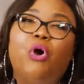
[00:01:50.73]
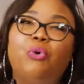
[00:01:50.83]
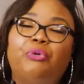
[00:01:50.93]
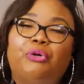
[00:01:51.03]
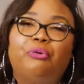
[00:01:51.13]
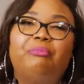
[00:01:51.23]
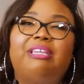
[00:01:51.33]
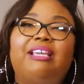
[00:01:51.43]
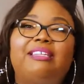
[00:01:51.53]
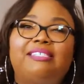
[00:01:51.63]
owner,
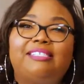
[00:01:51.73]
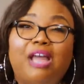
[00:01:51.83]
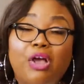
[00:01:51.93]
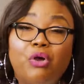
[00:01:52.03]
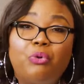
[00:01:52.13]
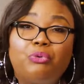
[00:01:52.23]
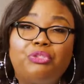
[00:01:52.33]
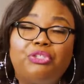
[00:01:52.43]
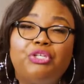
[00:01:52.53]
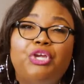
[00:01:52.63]
meaning a
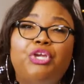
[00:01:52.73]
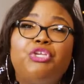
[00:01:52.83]
stockholder,